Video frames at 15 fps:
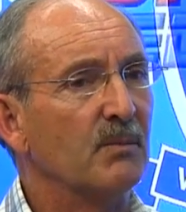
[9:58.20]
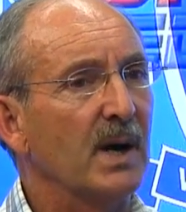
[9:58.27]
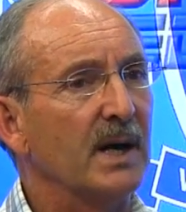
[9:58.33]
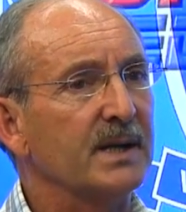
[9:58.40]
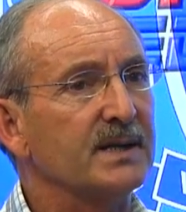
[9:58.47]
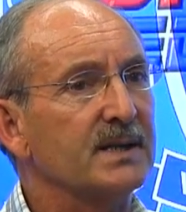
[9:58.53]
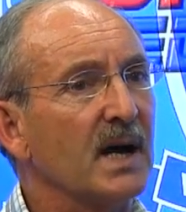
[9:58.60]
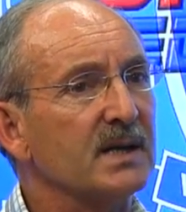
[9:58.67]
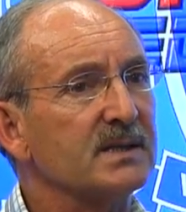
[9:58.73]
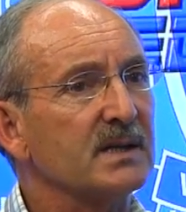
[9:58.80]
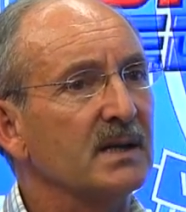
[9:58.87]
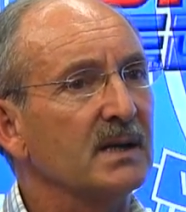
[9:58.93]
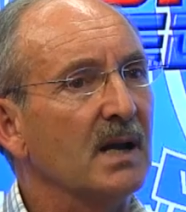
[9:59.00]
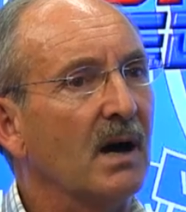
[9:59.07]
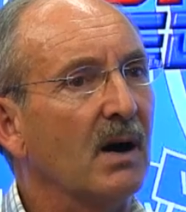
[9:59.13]
But it does
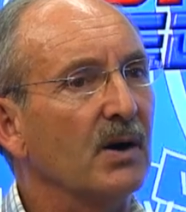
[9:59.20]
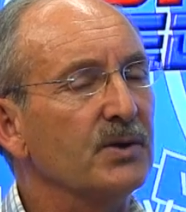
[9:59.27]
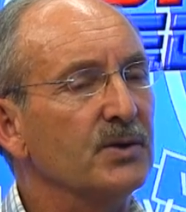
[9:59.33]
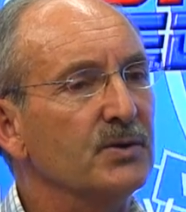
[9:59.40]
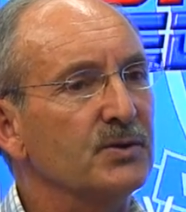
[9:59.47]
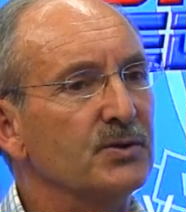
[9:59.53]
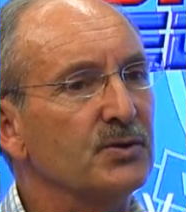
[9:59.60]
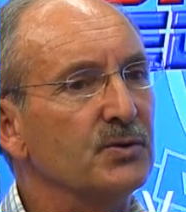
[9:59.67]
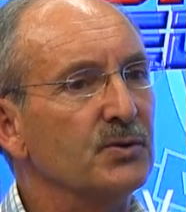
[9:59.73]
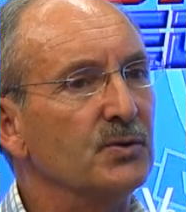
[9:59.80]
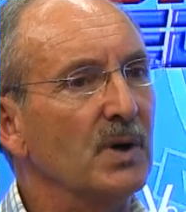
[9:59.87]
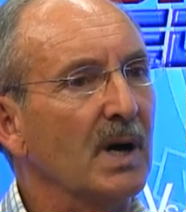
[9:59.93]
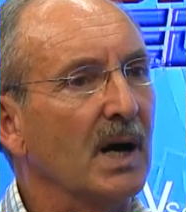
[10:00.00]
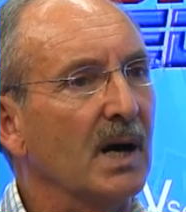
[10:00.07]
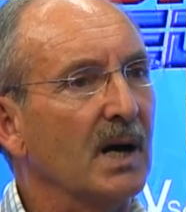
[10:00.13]
allow you
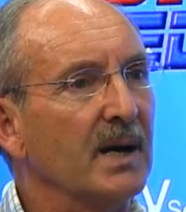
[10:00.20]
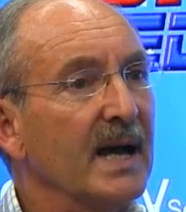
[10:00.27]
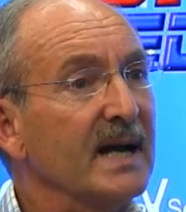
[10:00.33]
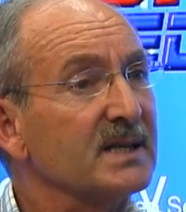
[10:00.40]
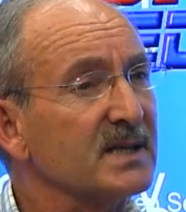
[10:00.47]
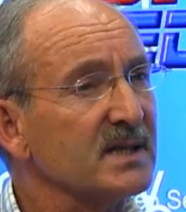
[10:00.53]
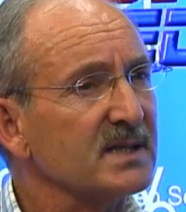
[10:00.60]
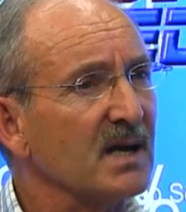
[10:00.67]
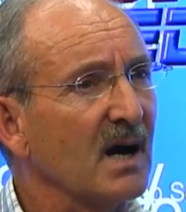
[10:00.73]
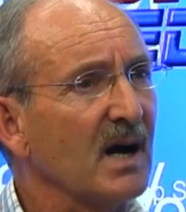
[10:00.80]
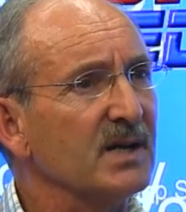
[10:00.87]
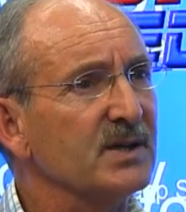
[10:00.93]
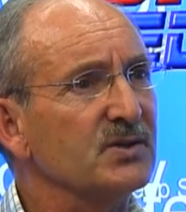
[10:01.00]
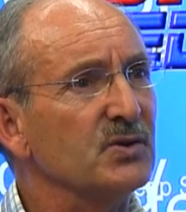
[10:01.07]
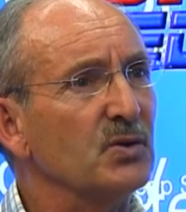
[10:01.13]
to
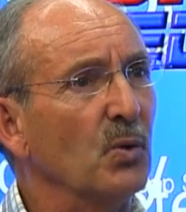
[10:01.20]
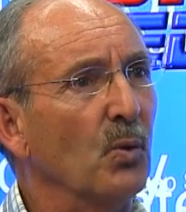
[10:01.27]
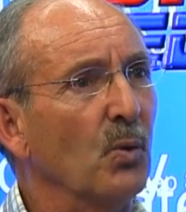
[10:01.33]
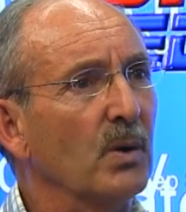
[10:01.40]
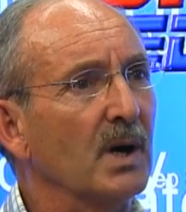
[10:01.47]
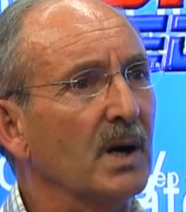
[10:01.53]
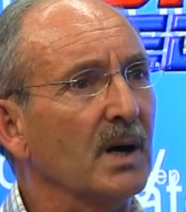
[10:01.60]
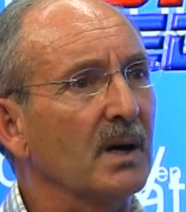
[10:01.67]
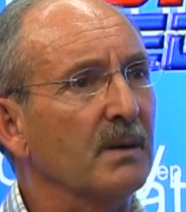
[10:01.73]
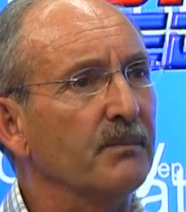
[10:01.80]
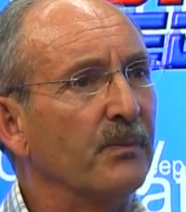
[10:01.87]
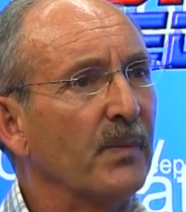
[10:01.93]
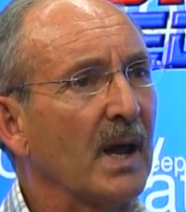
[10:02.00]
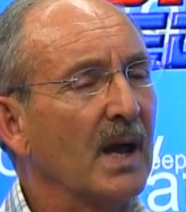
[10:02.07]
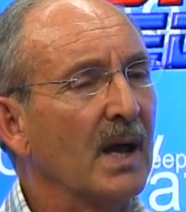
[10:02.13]
exercise your
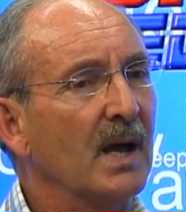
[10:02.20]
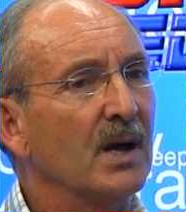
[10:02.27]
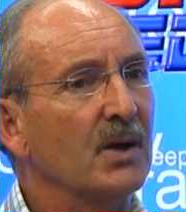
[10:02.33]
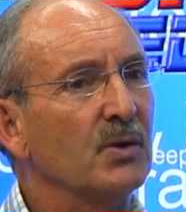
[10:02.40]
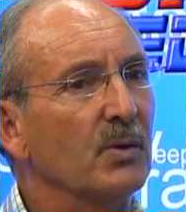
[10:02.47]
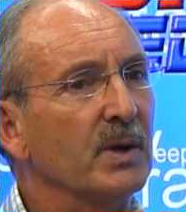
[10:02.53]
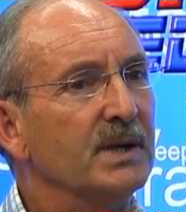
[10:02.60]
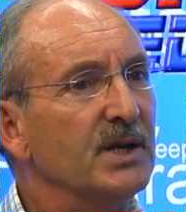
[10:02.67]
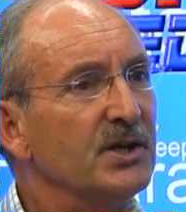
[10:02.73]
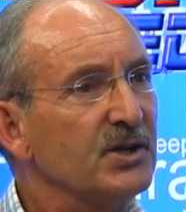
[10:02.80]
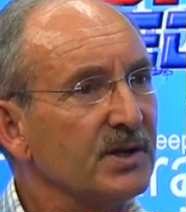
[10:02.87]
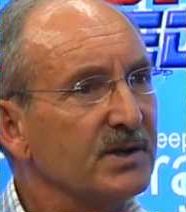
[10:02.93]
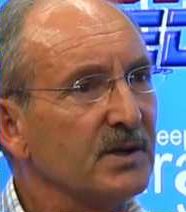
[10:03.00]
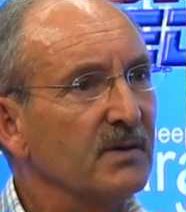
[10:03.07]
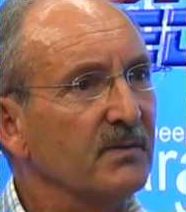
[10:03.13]
your
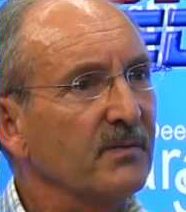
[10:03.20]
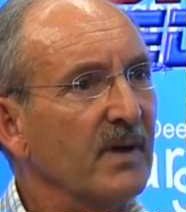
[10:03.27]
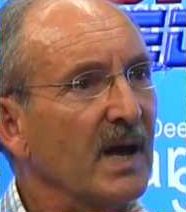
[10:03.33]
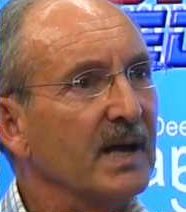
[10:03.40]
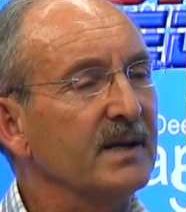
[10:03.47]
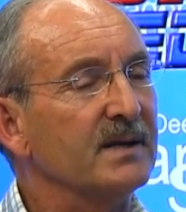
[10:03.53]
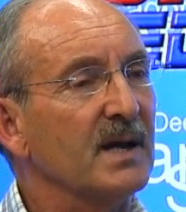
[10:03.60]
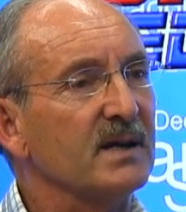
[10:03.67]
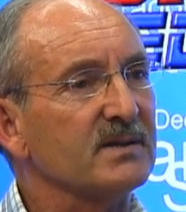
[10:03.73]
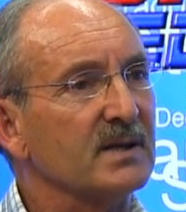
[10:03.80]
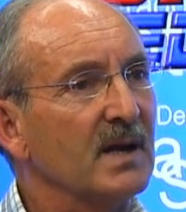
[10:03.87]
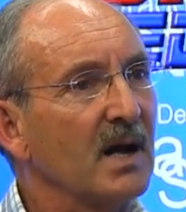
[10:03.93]
initiative, and it does